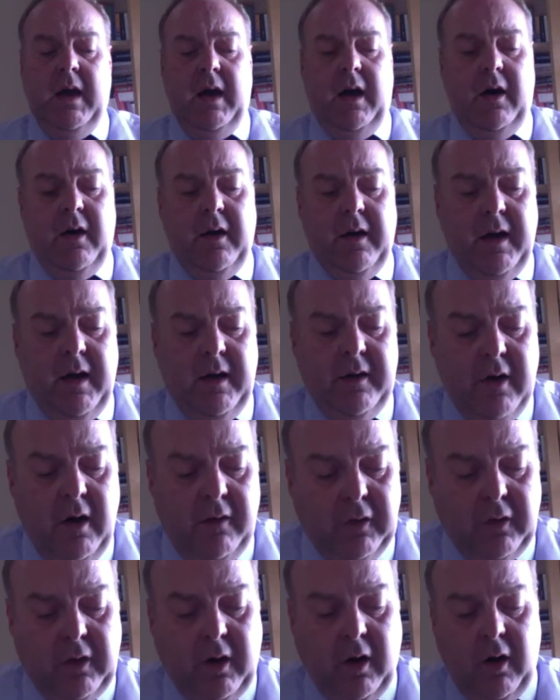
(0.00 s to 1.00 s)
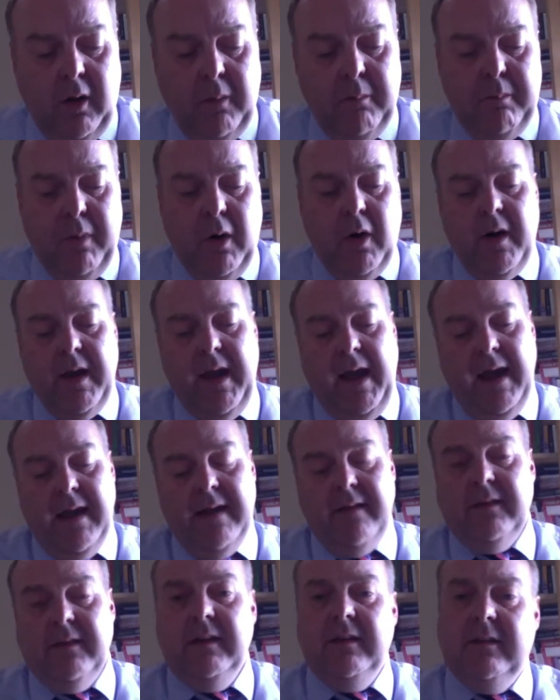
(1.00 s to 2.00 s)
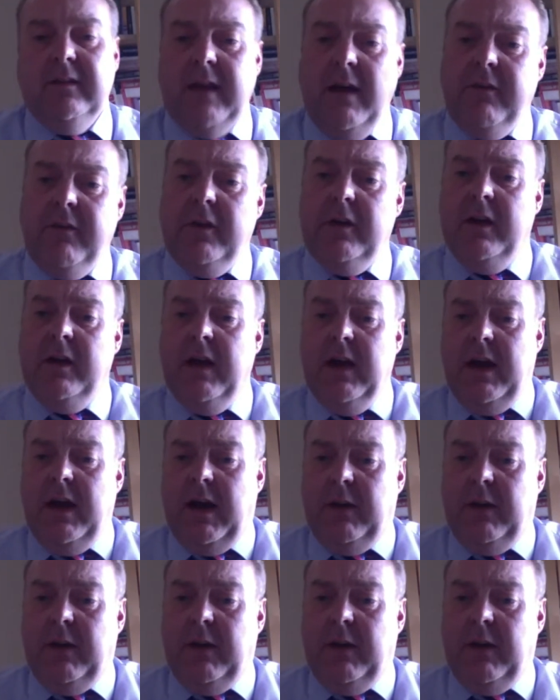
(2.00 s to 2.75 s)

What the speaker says: on a novel called Boy 87.